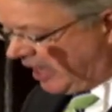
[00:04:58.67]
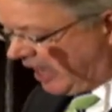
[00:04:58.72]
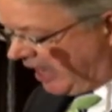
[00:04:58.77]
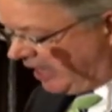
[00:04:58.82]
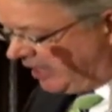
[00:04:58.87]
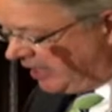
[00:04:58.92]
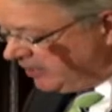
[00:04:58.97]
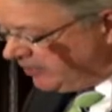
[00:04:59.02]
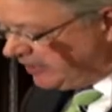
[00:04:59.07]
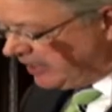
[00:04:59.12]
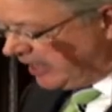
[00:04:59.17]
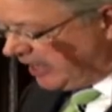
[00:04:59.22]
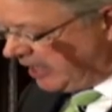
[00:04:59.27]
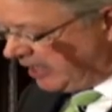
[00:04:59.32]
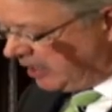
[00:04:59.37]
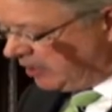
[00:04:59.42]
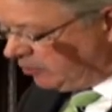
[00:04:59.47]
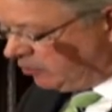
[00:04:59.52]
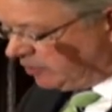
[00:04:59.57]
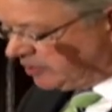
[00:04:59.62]
And in the
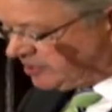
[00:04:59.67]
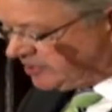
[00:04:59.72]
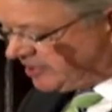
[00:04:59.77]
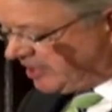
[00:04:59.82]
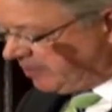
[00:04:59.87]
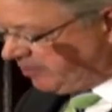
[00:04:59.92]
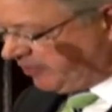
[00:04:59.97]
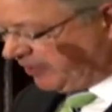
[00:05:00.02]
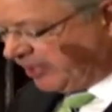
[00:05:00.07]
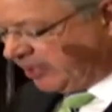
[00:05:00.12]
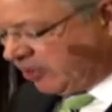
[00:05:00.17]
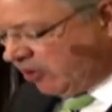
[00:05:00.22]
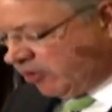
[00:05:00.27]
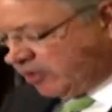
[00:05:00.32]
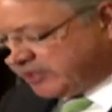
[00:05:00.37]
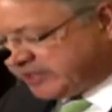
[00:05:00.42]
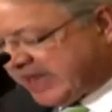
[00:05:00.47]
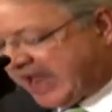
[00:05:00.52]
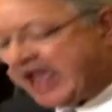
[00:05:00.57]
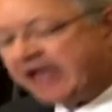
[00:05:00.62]
end, we're simply
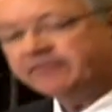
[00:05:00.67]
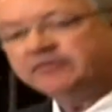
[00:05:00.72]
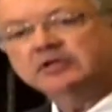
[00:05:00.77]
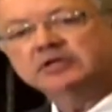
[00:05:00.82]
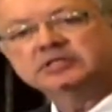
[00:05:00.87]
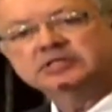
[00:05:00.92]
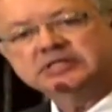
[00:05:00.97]
going to have to